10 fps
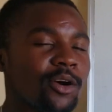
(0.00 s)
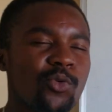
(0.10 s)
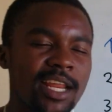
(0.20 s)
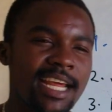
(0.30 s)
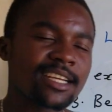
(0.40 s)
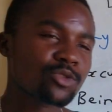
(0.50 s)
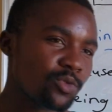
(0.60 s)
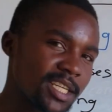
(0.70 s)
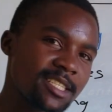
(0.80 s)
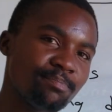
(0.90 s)
winners
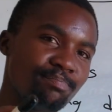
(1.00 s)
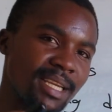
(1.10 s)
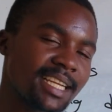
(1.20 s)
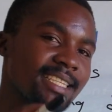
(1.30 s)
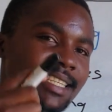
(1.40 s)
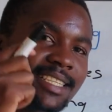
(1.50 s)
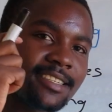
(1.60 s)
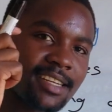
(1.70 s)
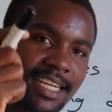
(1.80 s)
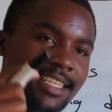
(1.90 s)
quit being
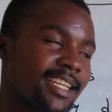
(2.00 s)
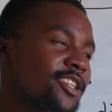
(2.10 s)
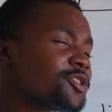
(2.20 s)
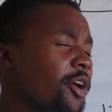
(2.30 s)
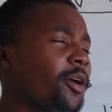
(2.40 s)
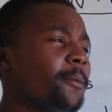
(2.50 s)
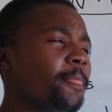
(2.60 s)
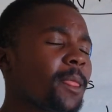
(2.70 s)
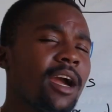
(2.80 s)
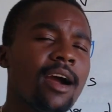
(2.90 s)
distracted. So,
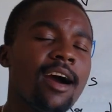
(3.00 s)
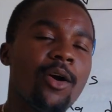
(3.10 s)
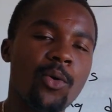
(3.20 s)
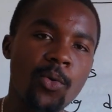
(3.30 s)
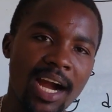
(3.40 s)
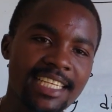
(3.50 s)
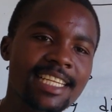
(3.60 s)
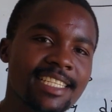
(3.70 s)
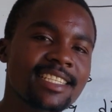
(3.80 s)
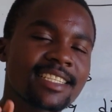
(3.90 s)
what
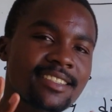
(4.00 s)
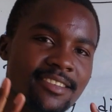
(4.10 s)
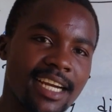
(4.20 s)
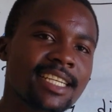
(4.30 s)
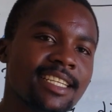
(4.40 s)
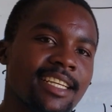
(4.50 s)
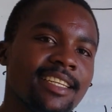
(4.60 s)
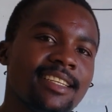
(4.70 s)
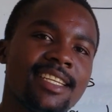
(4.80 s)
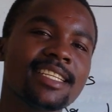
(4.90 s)
is distraction?
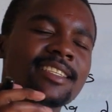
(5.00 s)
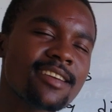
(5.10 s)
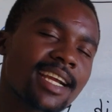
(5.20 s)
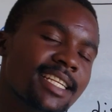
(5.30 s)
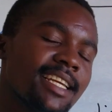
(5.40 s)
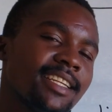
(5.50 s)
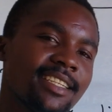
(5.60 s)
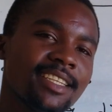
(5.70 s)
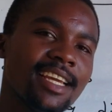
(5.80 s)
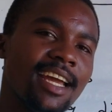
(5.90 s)
Distraction
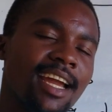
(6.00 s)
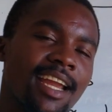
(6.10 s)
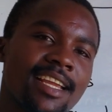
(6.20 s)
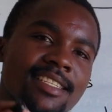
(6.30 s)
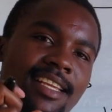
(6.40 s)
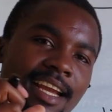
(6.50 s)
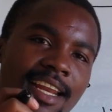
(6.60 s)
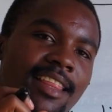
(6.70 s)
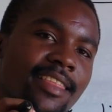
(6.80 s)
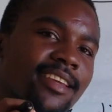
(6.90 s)
is
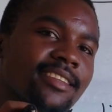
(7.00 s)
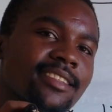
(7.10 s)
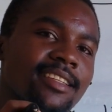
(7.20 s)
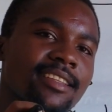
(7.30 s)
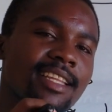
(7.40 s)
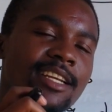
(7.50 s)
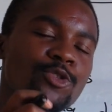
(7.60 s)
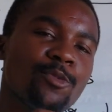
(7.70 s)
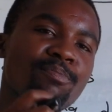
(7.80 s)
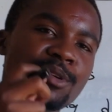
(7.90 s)
anything that
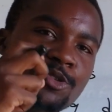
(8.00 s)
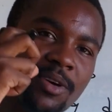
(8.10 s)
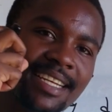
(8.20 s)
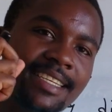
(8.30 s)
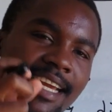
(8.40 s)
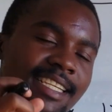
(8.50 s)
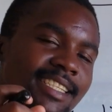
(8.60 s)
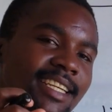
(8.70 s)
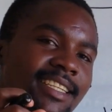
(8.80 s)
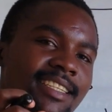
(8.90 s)
you put your
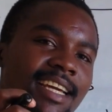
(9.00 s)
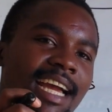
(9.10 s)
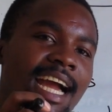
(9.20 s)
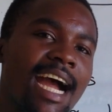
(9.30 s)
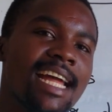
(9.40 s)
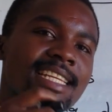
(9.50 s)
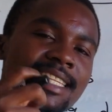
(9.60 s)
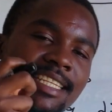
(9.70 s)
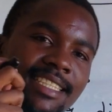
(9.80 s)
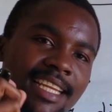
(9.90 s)
attention and
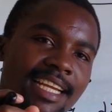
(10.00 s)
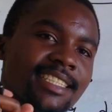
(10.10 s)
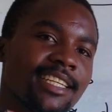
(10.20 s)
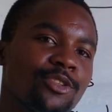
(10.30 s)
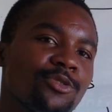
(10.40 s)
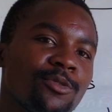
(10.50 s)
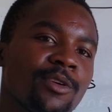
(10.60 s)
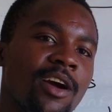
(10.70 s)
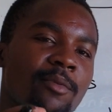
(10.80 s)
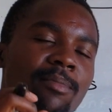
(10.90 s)
intention to,
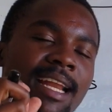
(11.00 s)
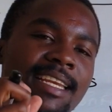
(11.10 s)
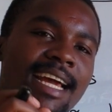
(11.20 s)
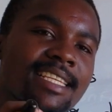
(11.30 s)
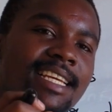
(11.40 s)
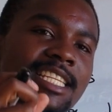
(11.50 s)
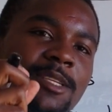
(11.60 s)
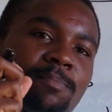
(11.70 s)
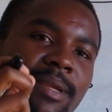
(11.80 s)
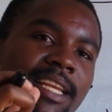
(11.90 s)
but doesn't
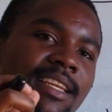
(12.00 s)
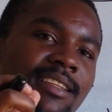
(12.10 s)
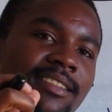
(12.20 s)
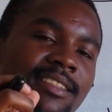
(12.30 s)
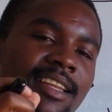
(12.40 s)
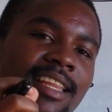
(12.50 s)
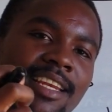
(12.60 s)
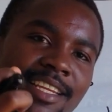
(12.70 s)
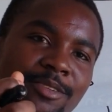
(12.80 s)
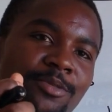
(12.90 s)
spin the
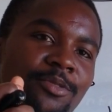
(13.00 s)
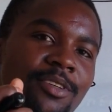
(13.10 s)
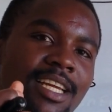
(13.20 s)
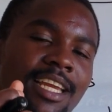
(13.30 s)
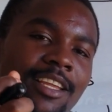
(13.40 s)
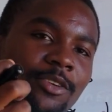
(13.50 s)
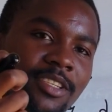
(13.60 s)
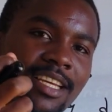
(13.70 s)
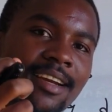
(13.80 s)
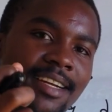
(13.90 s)
needle in your
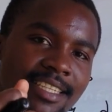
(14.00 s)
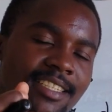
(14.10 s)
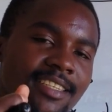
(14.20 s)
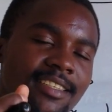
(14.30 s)
direction.